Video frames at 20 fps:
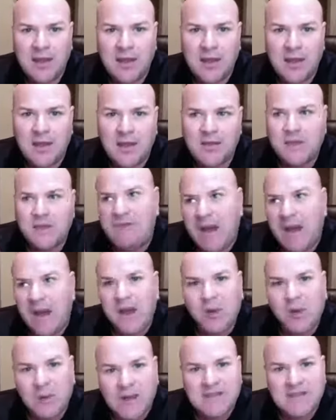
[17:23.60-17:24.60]
The
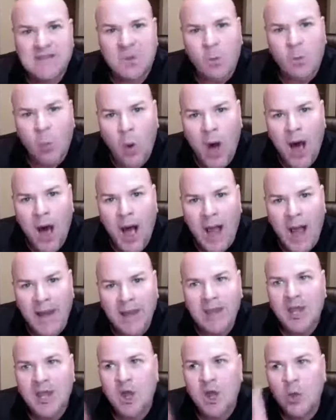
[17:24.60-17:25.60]
very reason
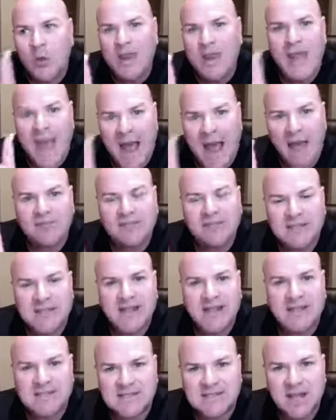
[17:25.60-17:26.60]
why we have to
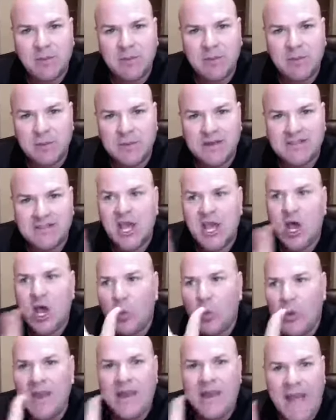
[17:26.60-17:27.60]
take supplements,
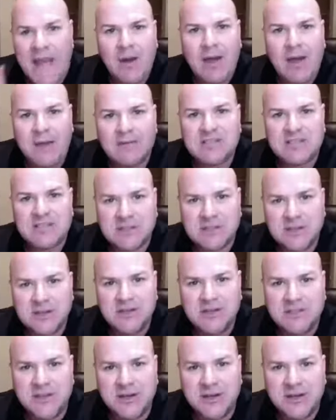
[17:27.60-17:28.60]
we now have a
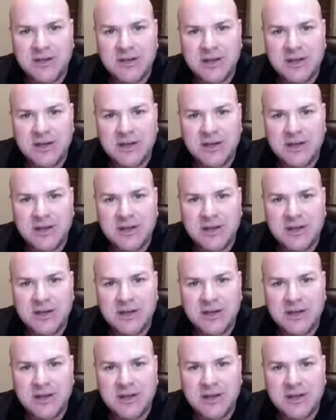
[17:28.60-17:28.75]
solution.